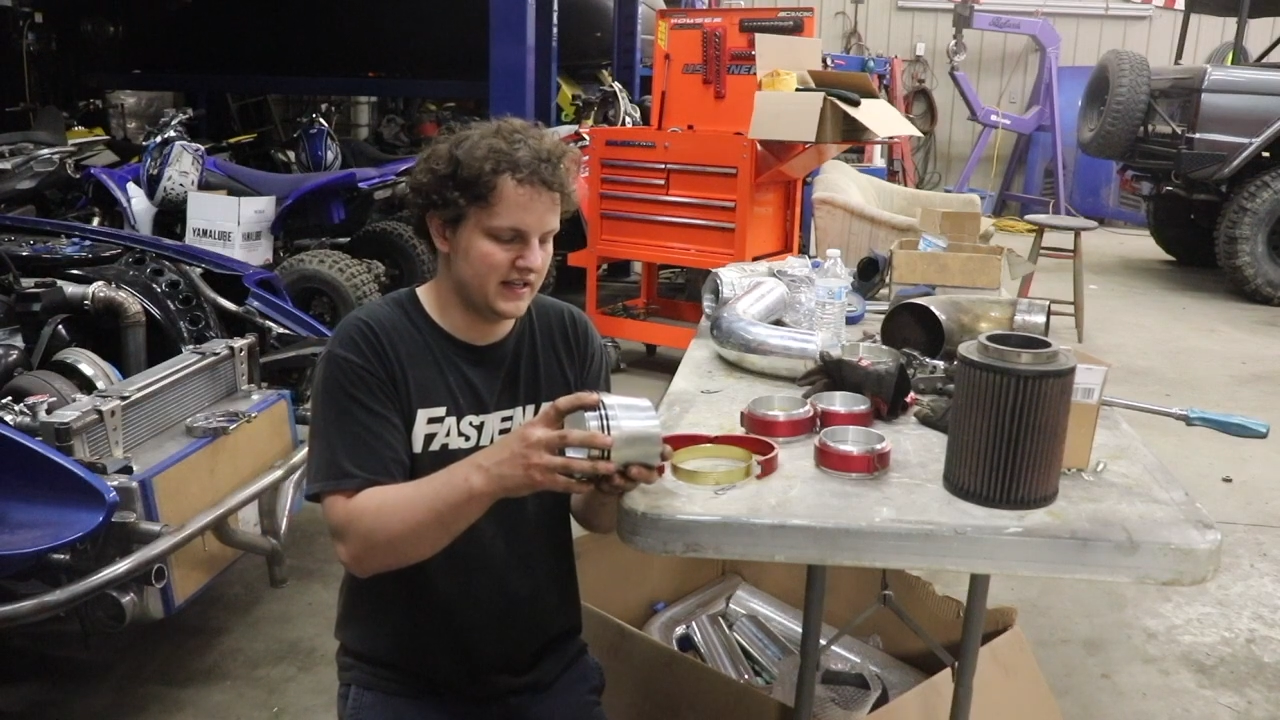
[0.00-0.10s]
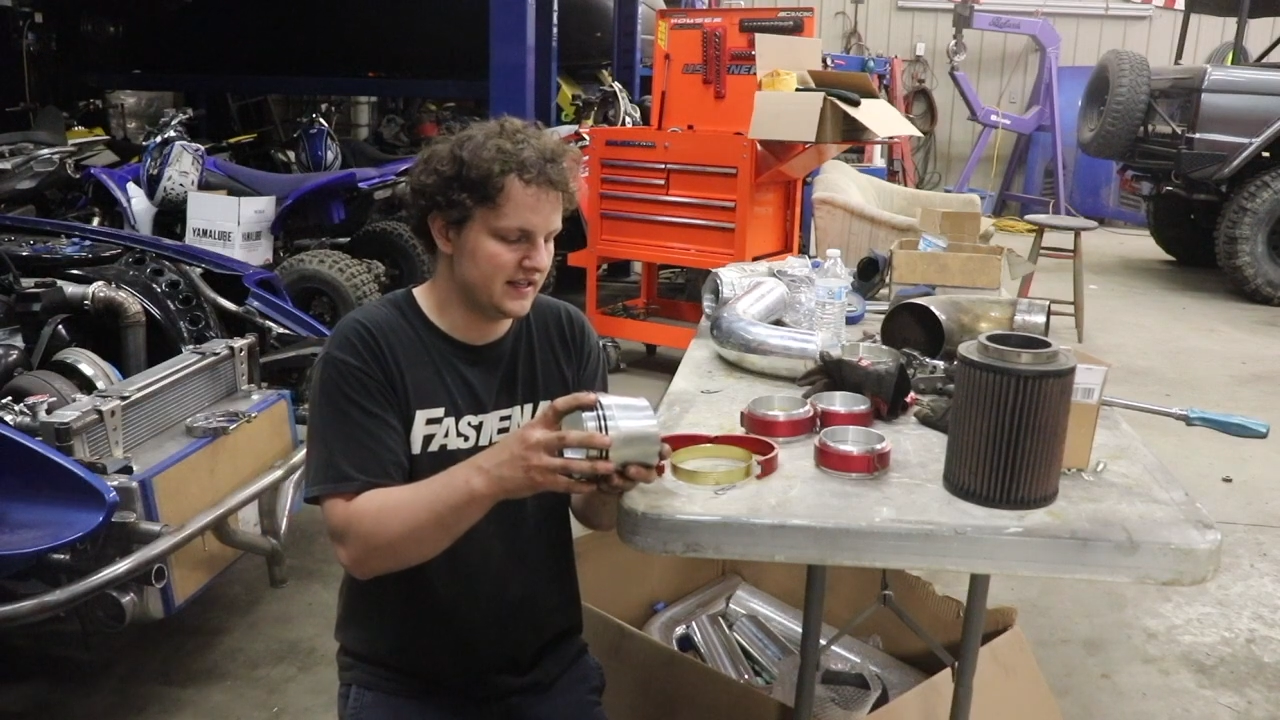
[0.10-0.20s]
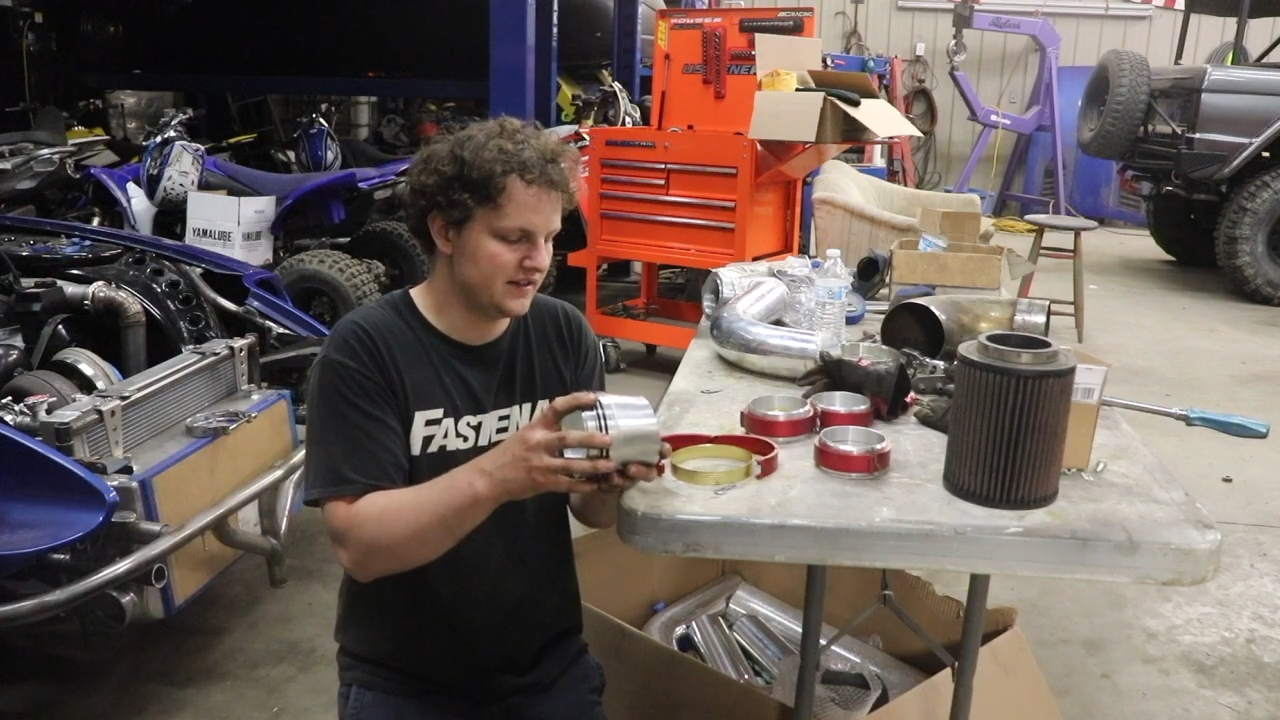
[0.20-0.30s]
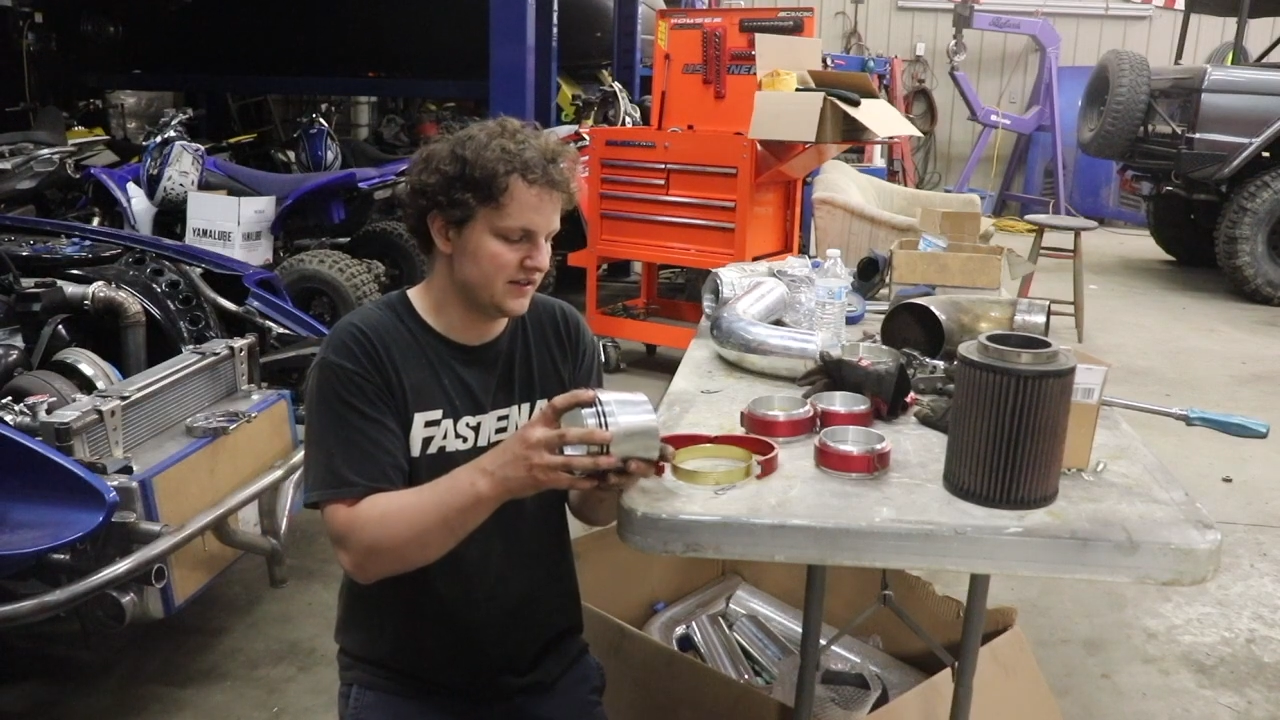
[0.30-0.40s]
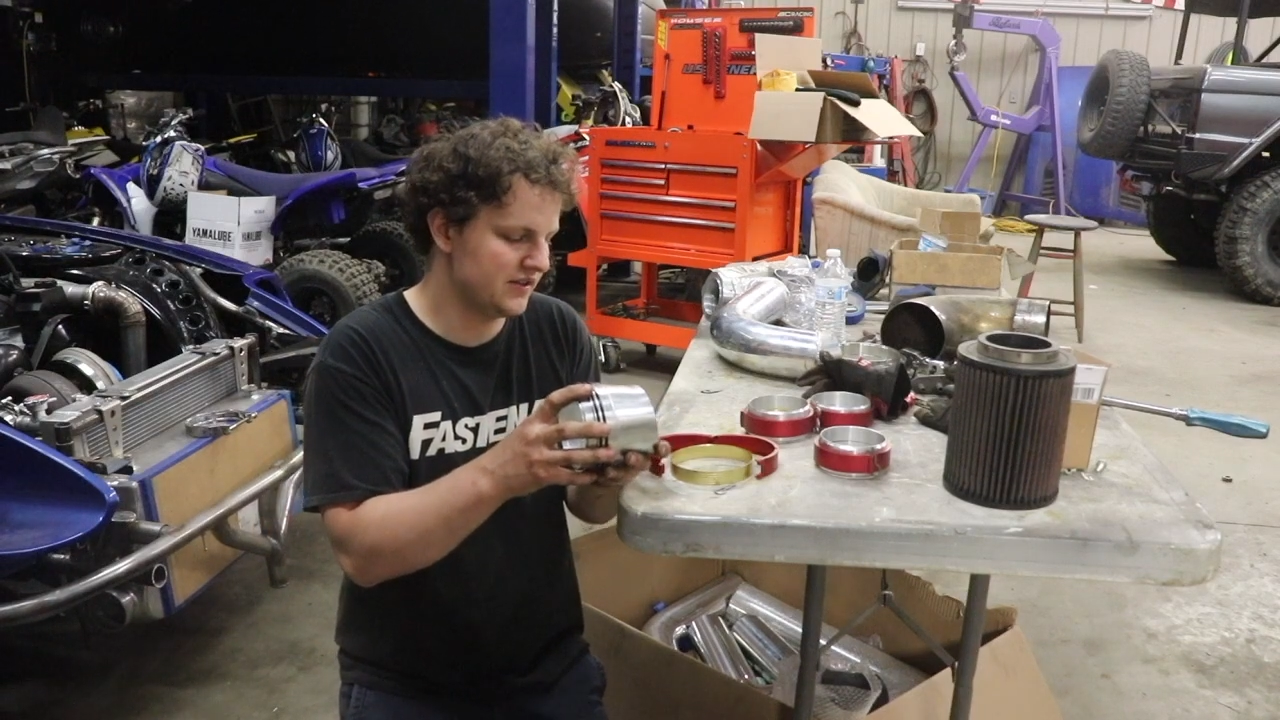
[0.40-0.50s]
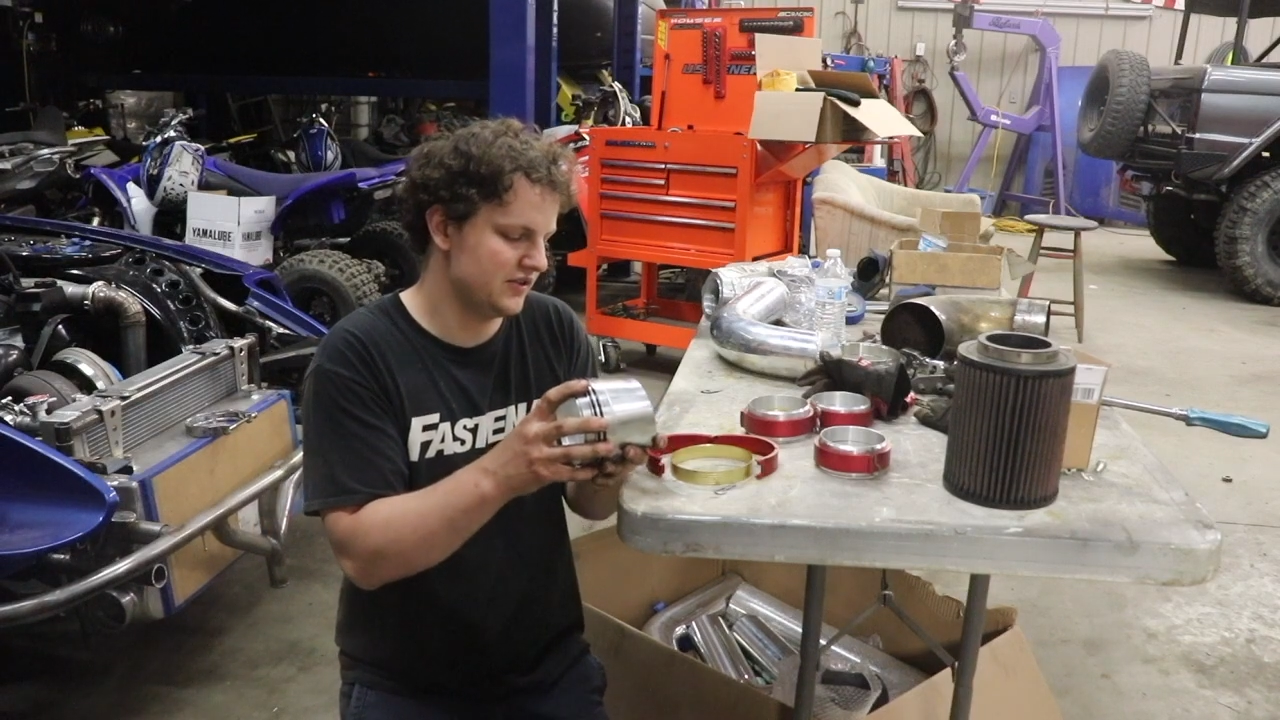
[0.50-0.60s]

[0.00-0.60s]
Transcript: then